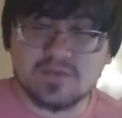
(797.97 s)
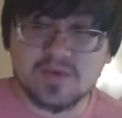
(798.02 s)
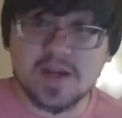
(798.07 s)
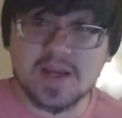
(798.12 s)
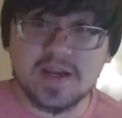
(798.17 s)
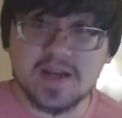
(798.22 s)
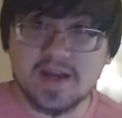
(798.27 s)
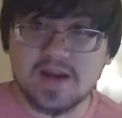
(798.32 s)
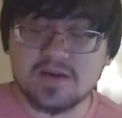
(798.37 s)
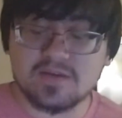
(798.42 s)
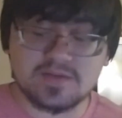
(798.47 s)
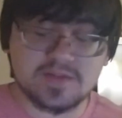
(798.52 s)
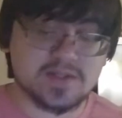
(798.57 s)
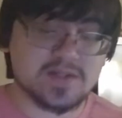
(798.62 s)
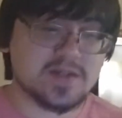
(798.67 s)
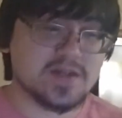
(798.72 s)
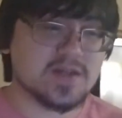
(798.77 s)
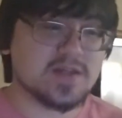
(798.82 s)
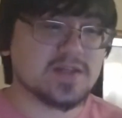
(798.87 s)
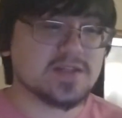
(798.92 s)
ran out.
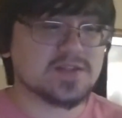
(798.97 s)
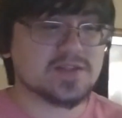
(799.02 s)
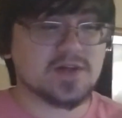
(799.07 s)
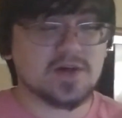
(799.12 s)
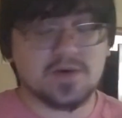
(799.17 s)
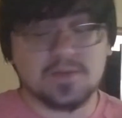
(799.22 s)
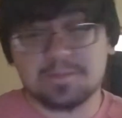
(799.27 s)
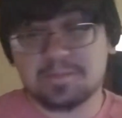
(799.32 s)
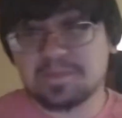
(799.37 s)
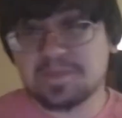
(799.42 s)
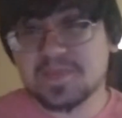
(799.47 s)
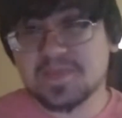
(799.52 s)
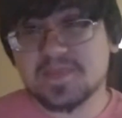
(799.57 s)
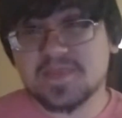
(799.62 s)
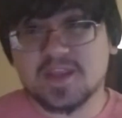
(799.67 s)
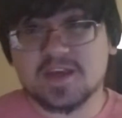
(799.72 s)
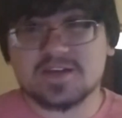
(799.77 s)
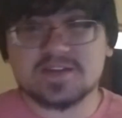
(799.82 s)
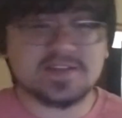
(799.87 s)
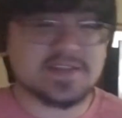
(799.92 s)
So
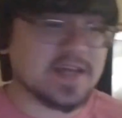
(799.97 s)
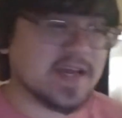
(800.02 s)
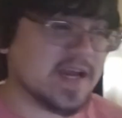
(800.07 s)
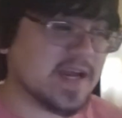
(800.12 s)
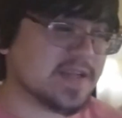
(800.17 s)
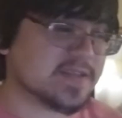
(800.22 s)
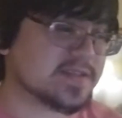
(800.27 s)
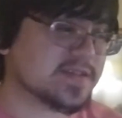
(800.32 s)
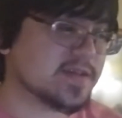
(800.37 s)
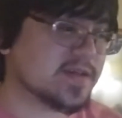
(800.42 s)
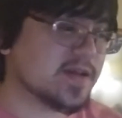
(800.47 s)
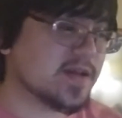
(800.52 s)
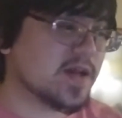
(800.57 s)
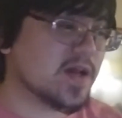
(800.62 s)
there's that.